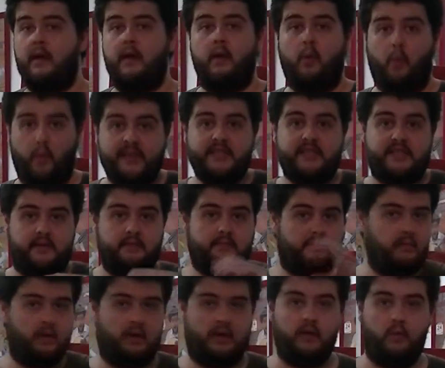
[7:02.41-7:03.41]
which
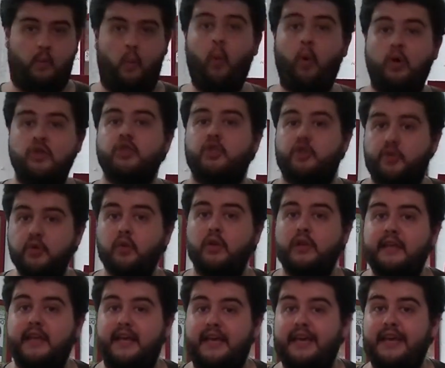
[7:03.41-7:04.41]
was
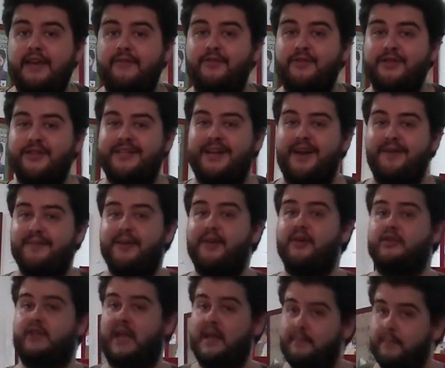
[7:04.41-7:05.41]
truly a keyboard stand
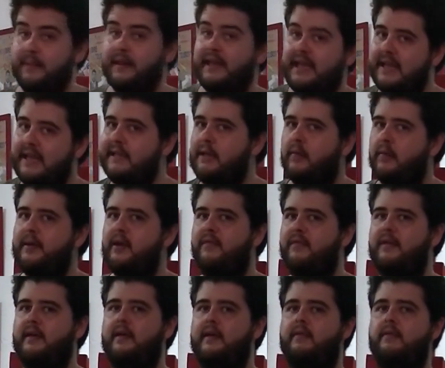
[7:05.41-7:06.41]
because I play a little bit of
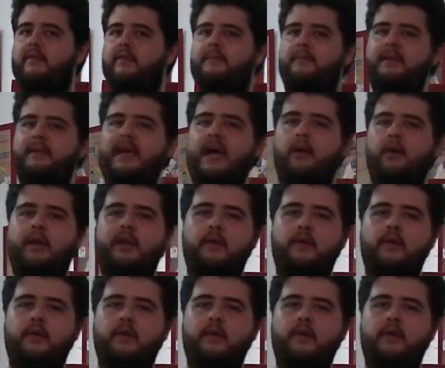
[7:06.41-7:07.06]
the piano,